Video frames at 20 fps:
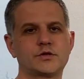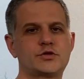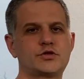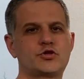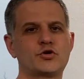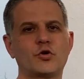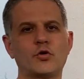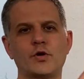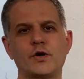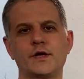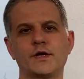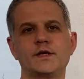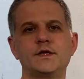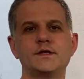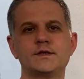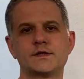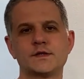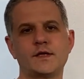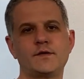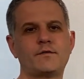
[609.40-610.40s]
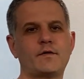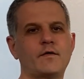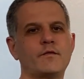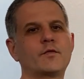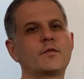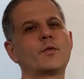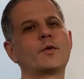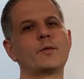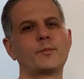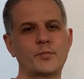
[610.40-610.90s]
chore, is if
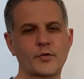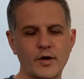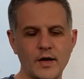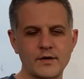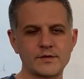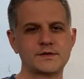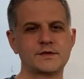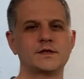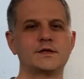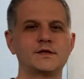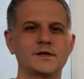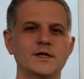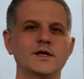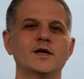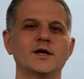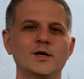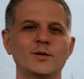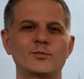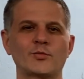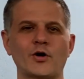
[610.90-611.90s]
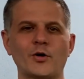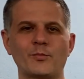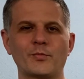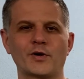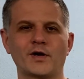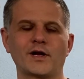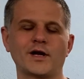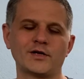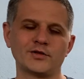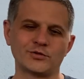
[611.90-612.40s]
I've pronounced it
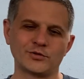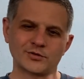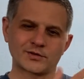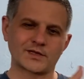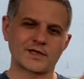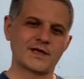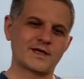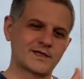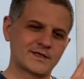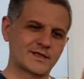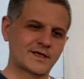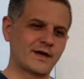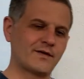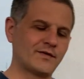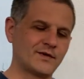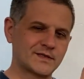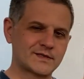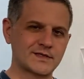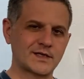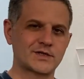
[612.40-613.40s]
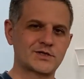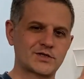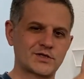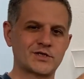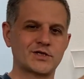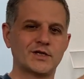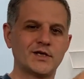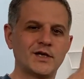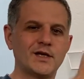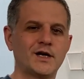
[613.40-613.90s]
properly. I don't like having
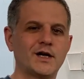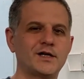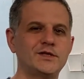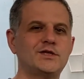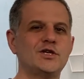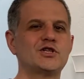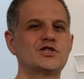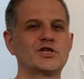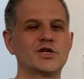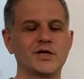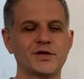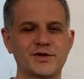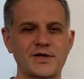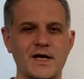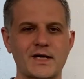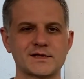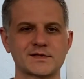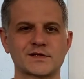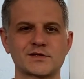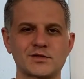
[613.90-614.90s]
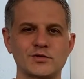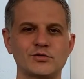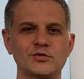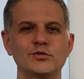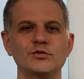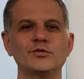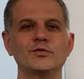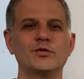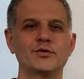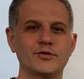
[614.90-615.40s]
such additional tasks to
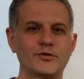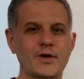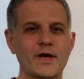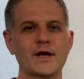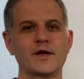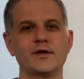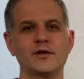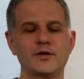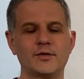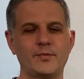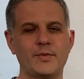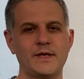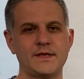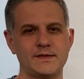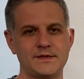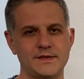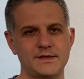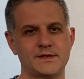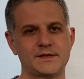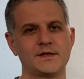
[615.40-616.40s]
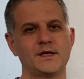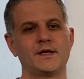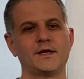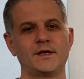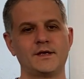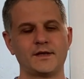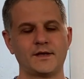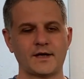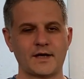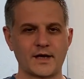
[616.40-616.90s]
do on a regular basis.
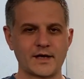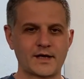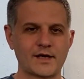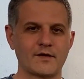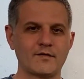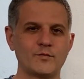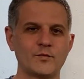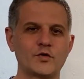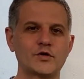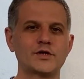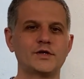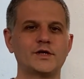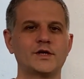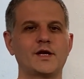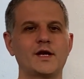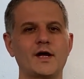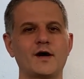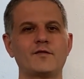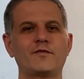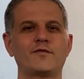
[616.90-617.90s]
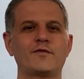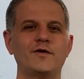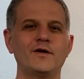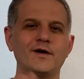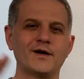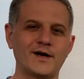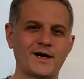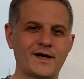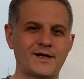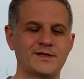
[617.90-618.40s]
I have more than enough
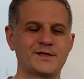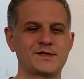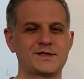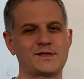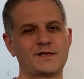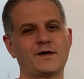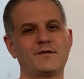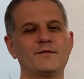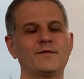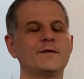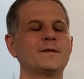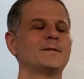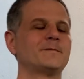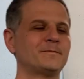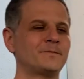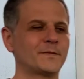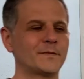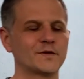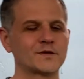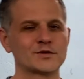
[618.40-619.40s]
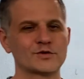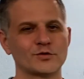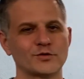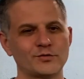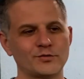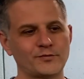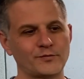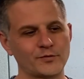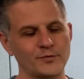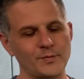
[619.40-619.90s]
other stuff.
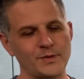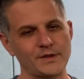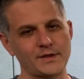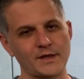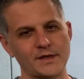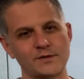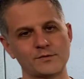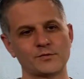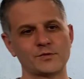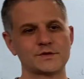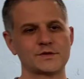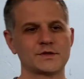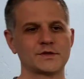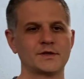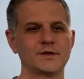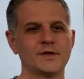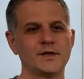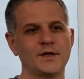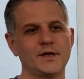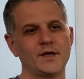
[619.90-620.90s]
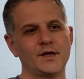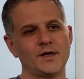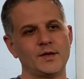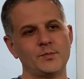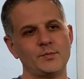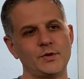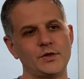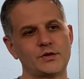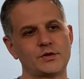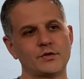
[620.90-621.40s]
So for me that was a
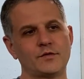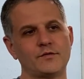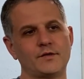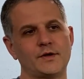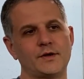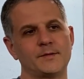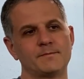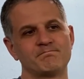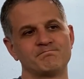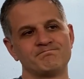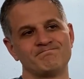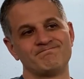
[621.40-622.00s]
bit of a